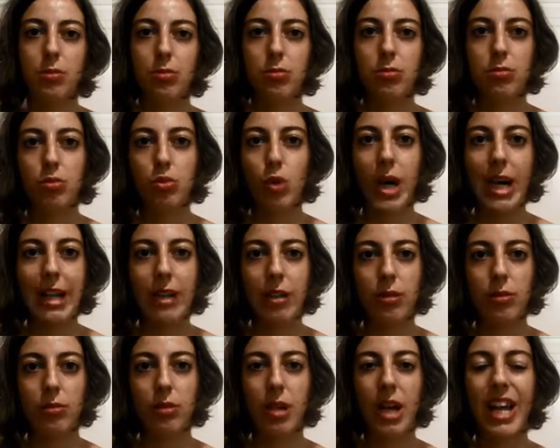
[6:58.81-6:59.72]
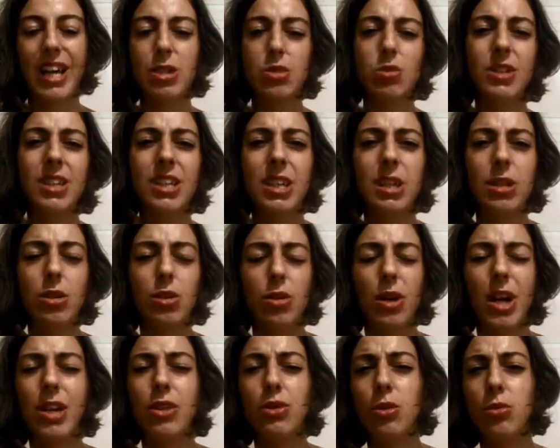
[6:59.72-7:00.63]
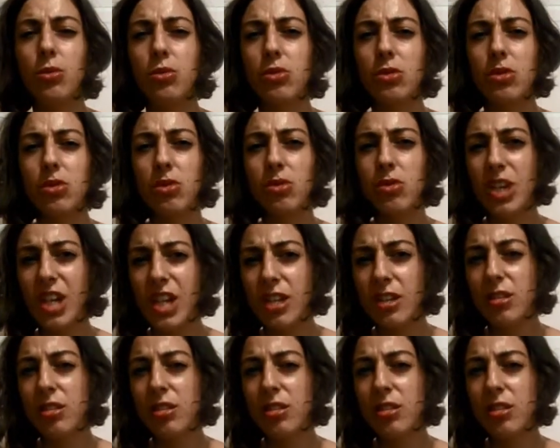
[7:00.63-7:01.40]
While actually, I don't read